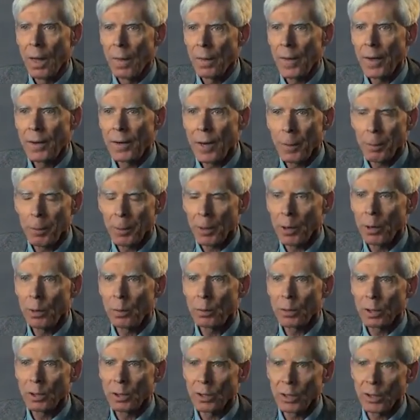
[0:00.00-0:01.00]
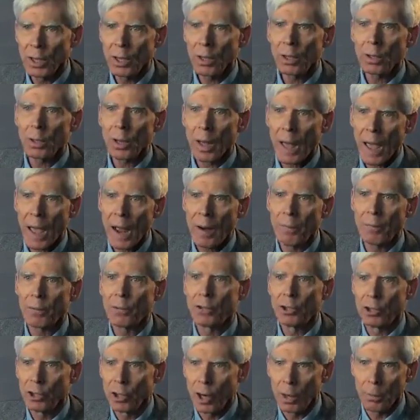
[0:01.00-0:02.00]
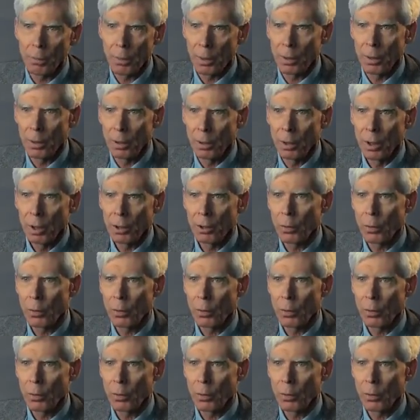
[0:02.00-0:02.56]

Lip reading: they typically use a single average number